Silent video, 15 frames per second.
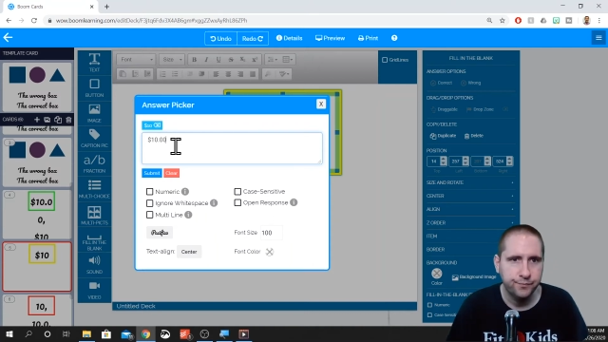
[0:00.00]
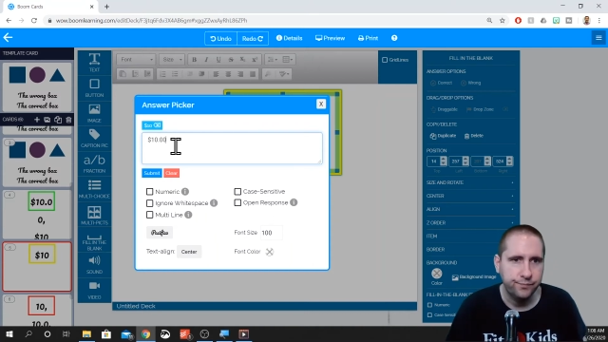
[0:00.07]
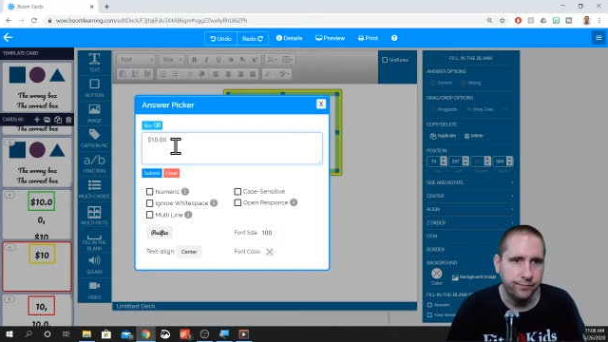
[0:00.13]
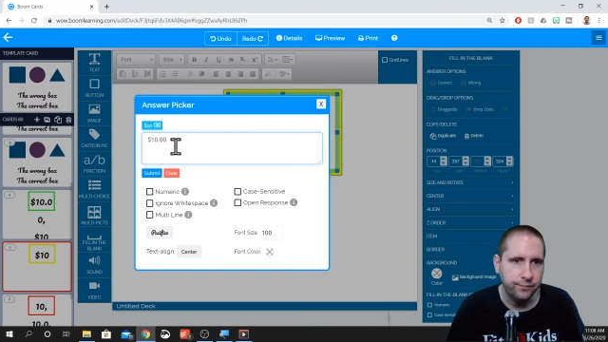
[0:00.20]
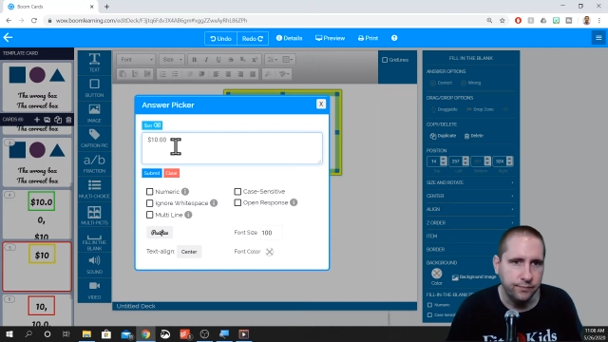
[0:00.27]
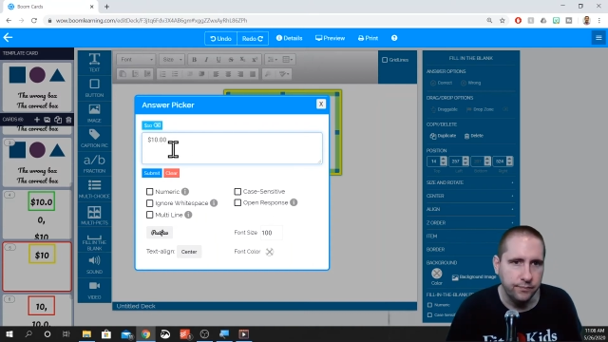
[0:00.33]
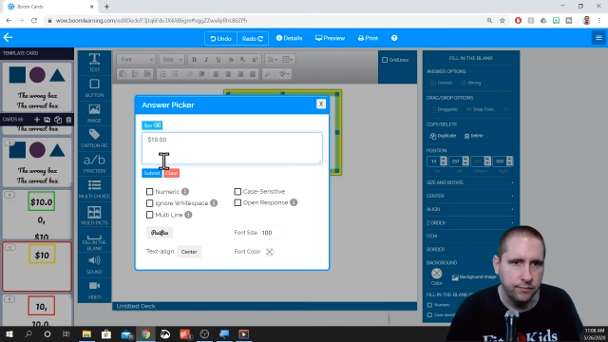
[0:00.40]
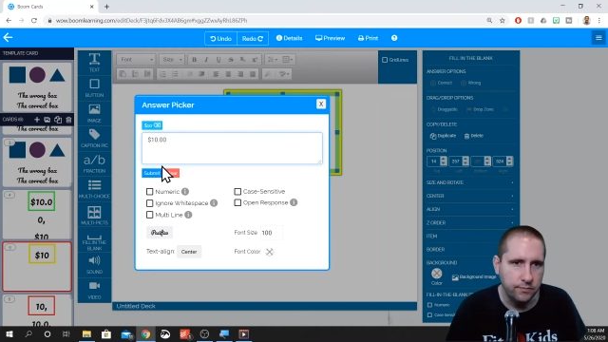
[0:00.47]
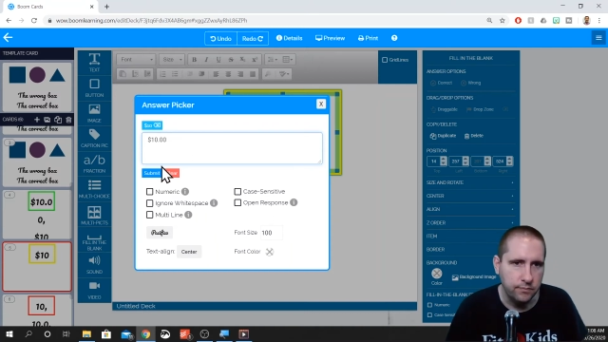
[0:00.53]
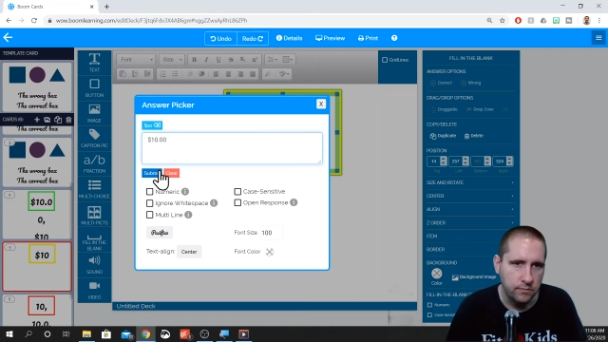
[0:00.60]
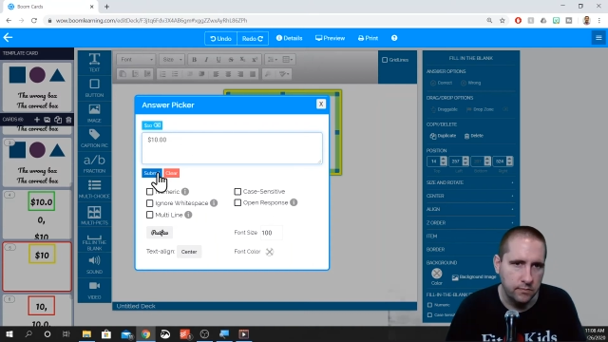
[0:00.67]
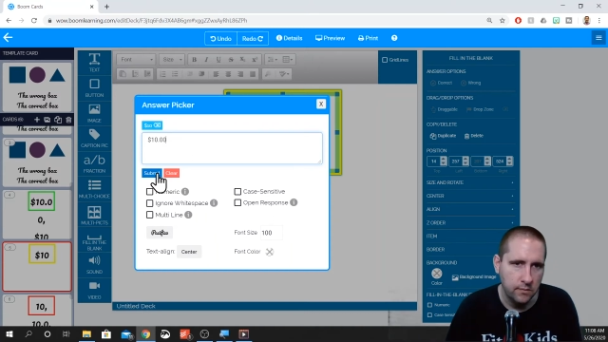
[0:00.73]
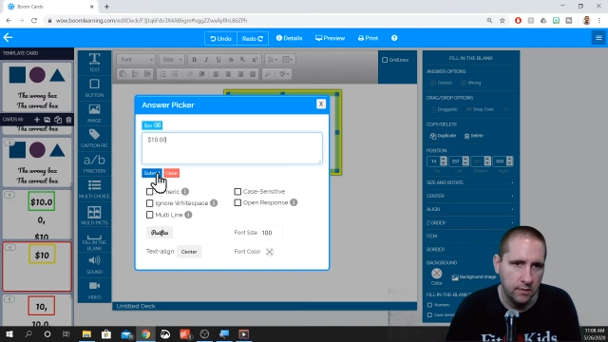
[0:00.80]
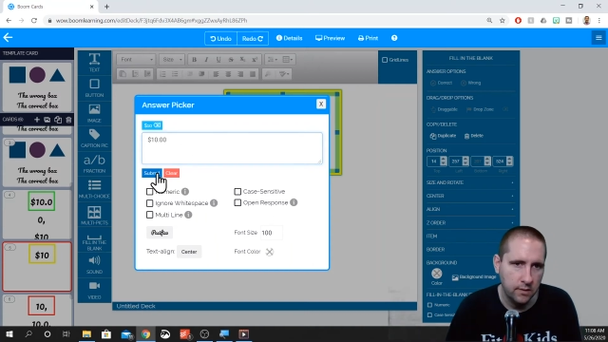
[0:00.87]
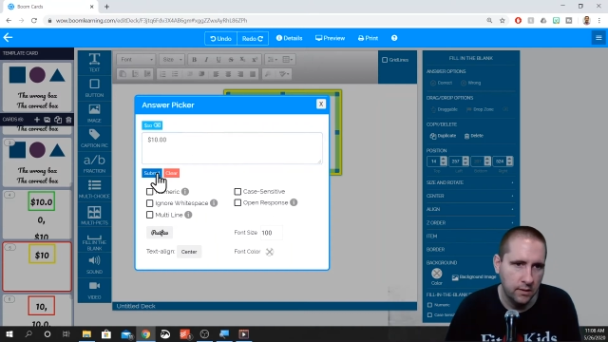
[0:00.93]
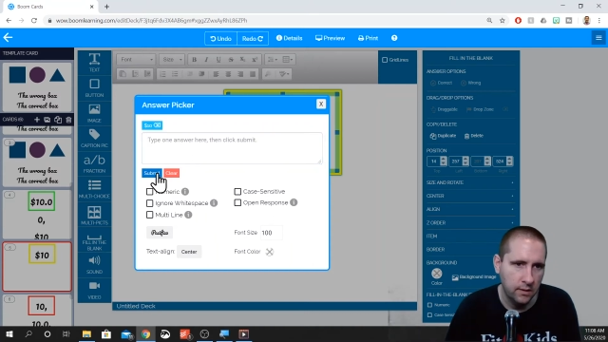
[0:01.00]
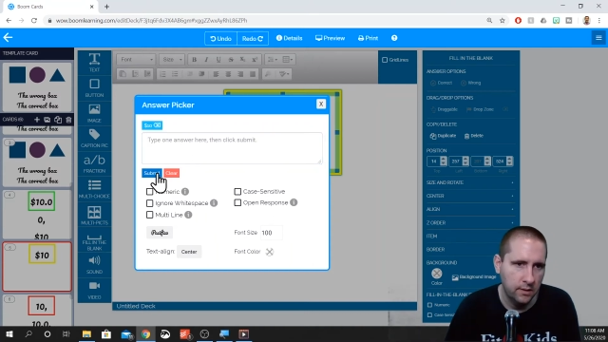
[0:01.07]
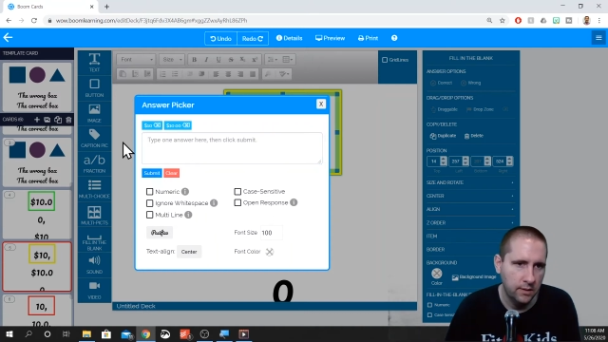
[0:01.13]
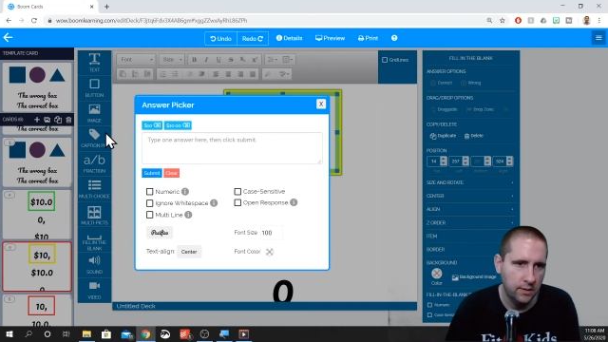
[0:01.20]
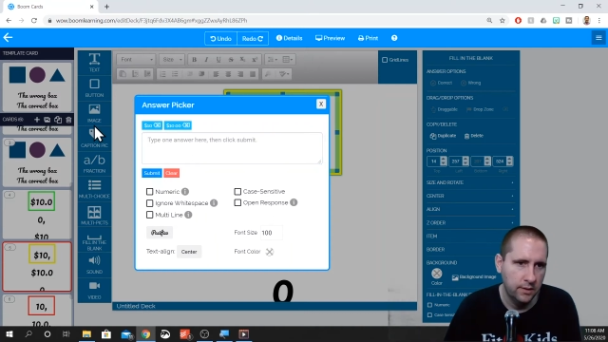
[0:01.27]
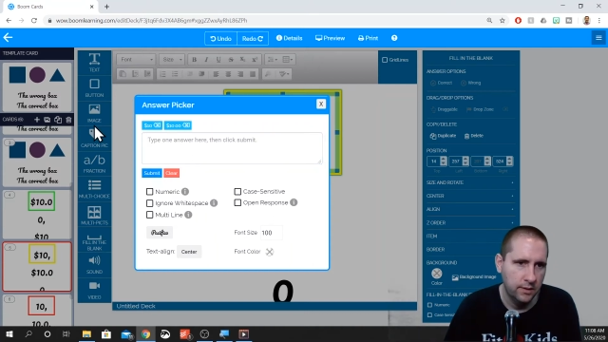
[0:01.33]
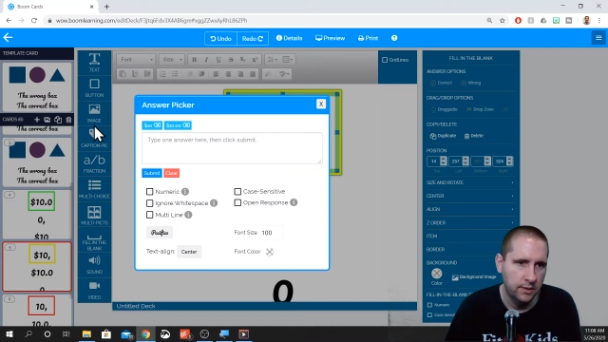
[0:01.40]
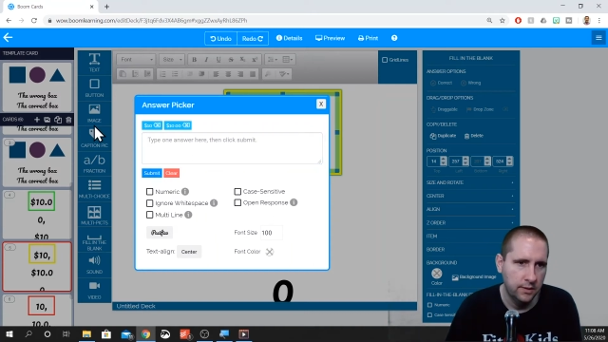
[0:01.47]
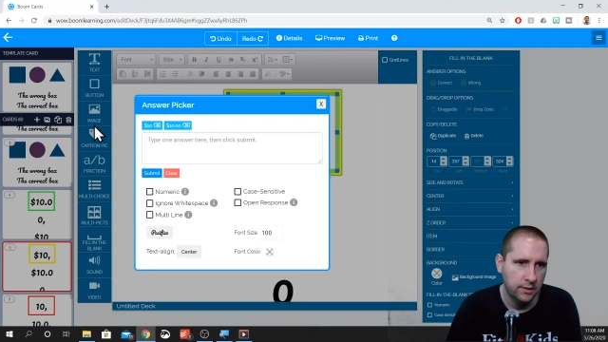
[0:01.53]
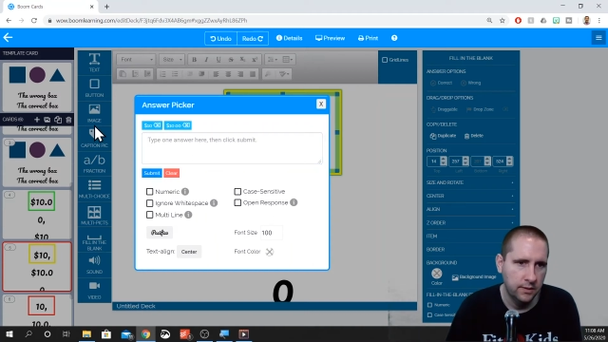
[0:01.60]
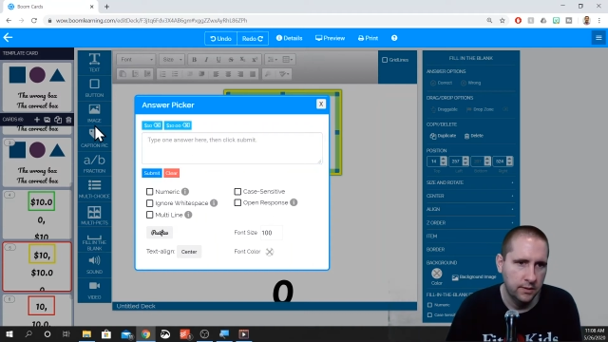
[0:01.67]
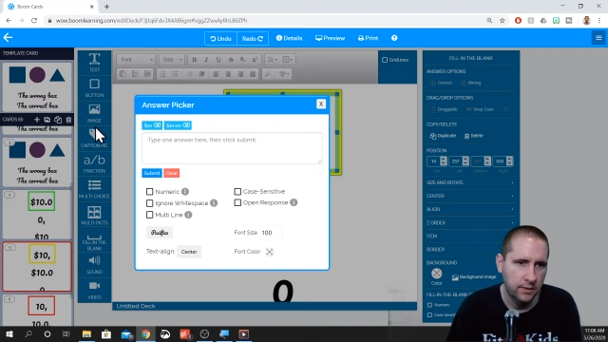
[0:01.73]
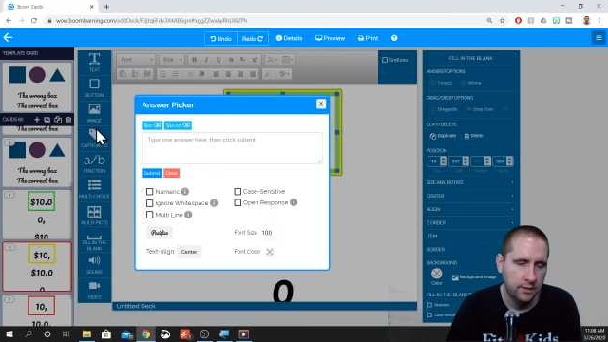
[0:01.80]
[no speech]